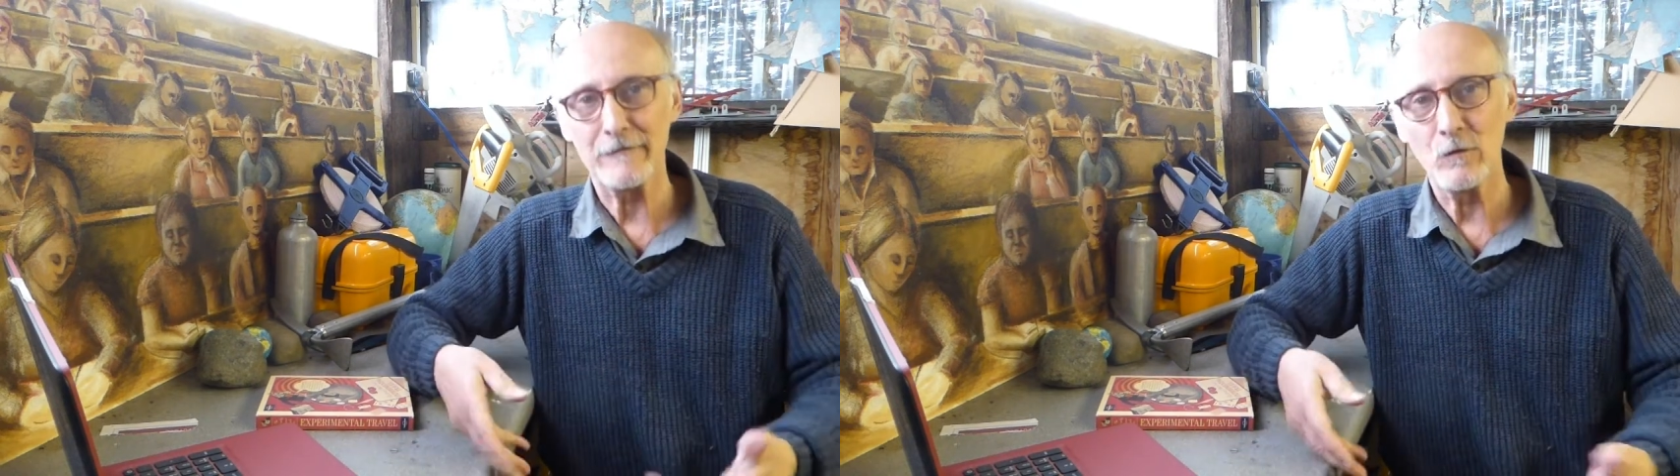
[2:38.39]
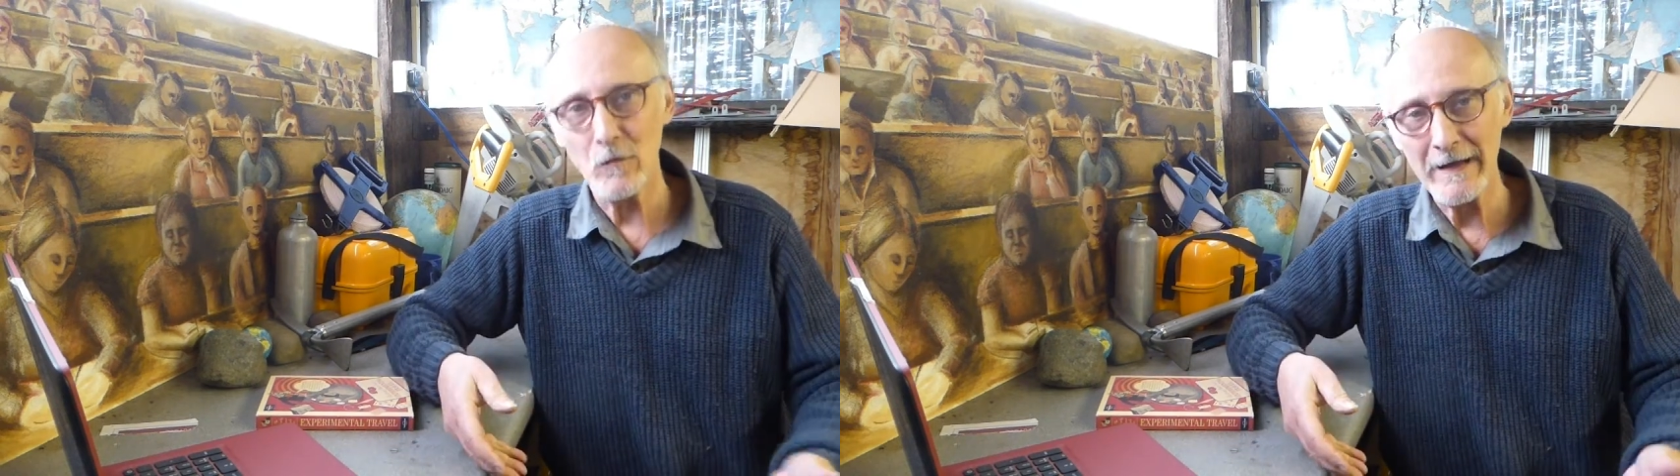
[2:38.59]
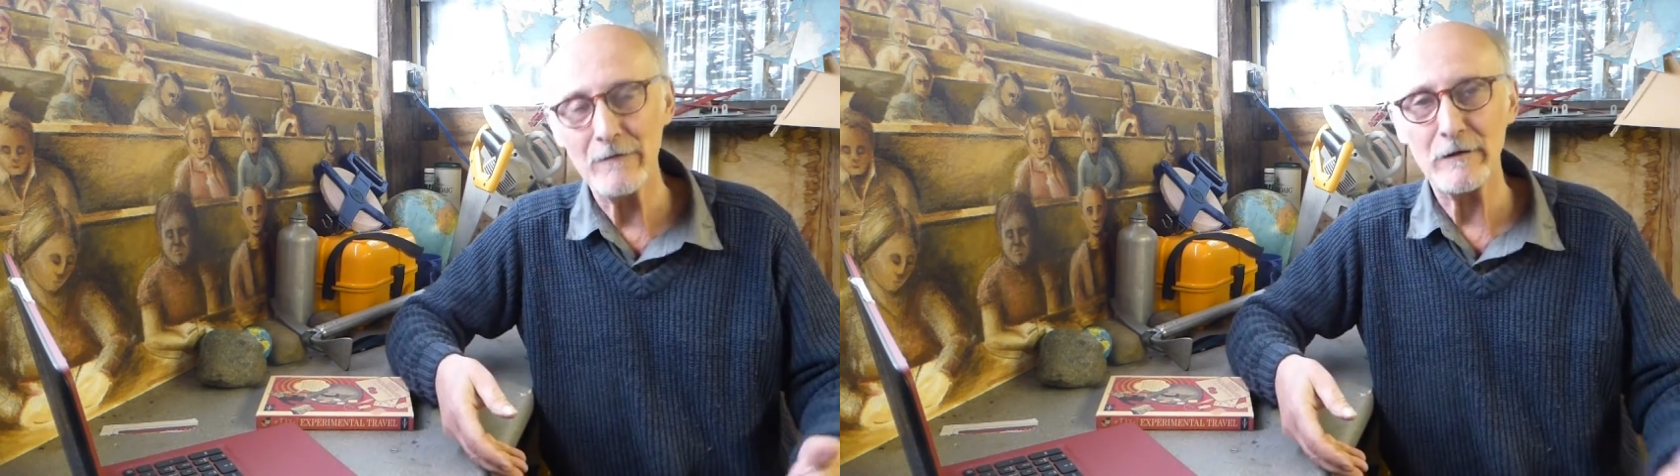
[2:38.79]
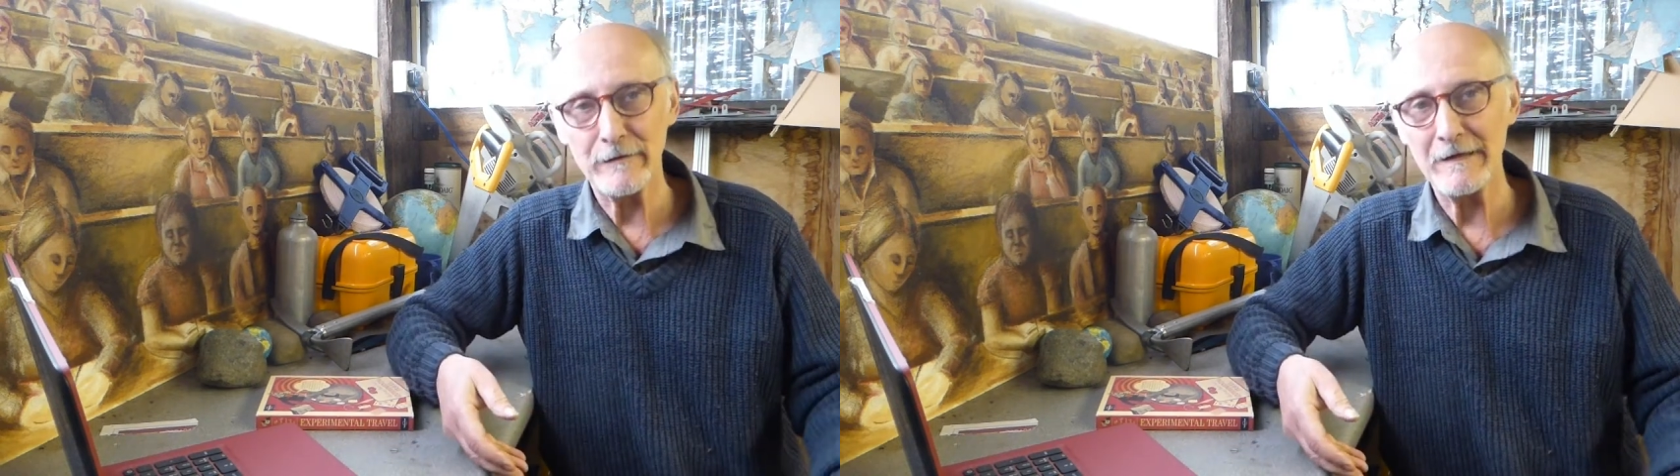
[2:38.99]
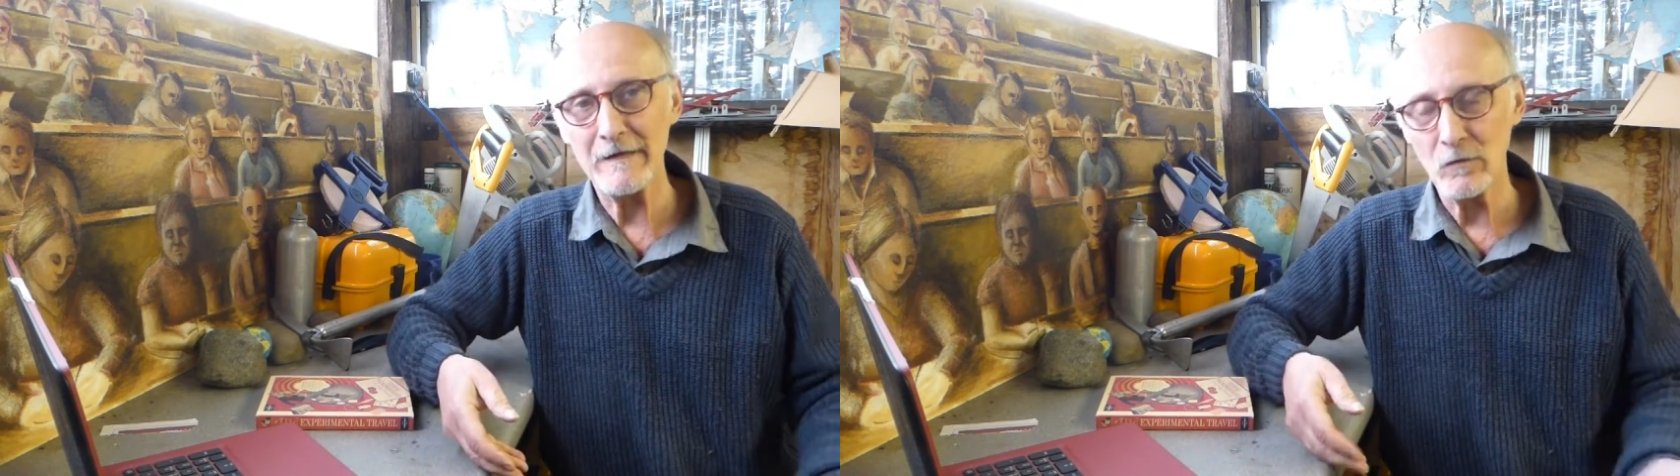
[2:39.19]
the way we
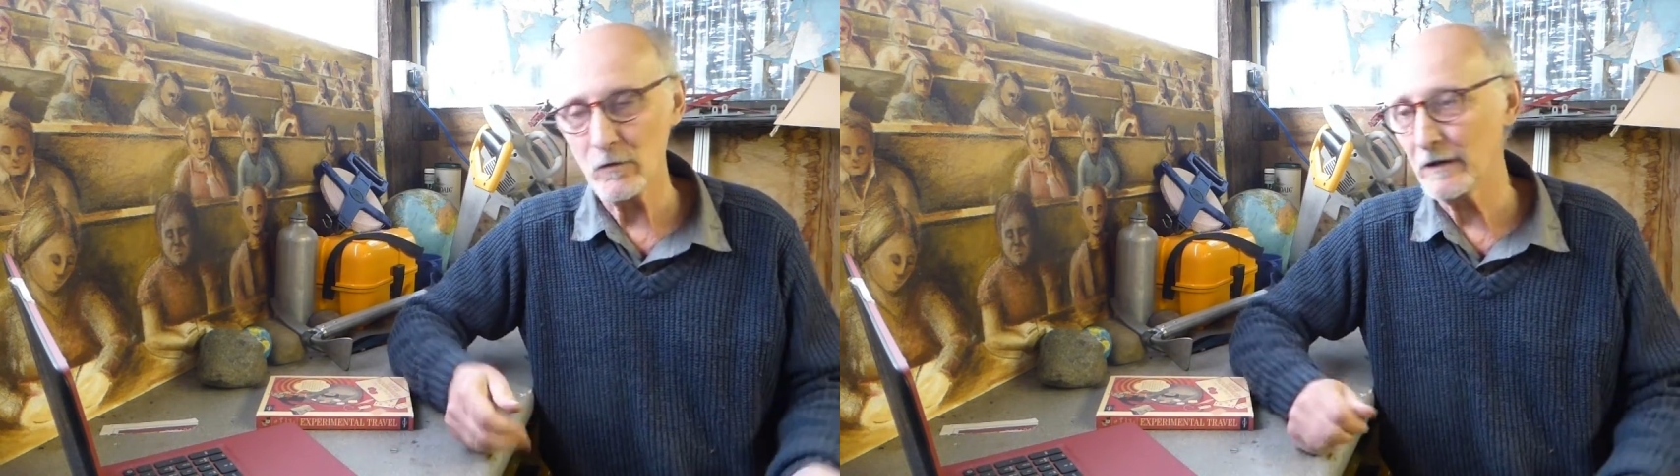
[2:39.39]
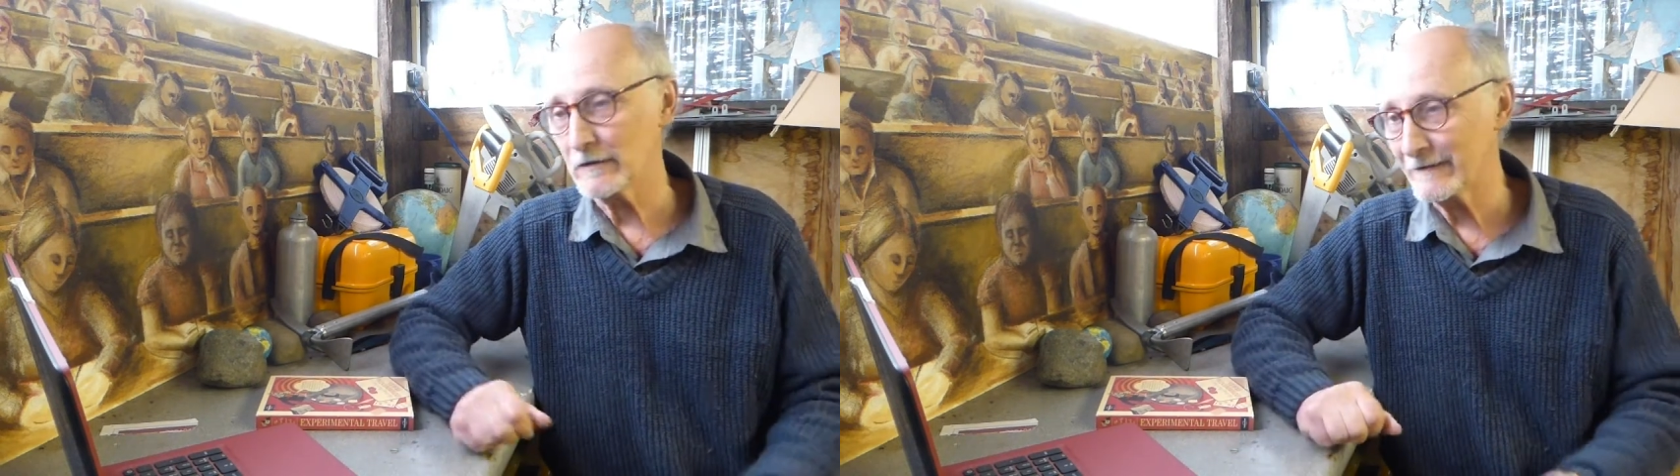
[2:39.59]
see the world.